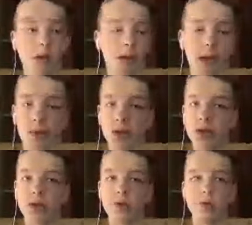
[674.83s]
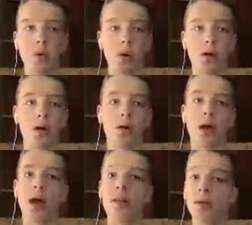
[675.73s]
animation tutorial
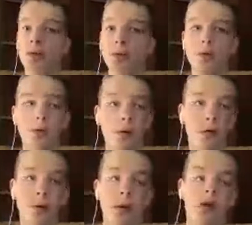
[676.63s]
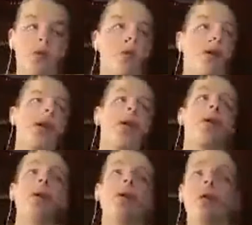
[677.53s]
2020,
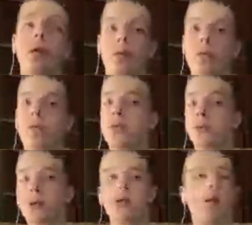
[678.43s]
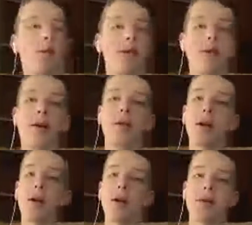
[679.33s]
just depending on what
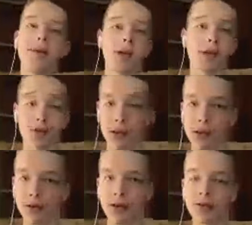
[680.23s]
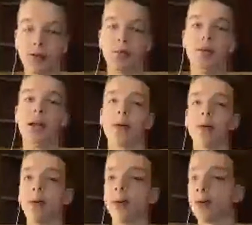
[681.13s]
software you use. I use Blender, so it'd be,
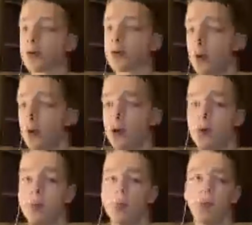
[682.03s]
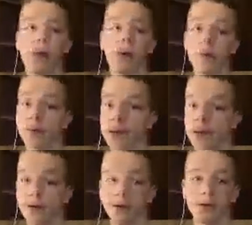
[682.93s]
like, Blender tutorial, Blender
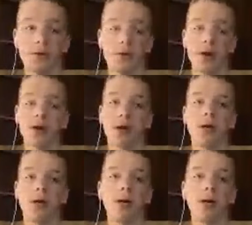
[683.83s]
beginner tutorial,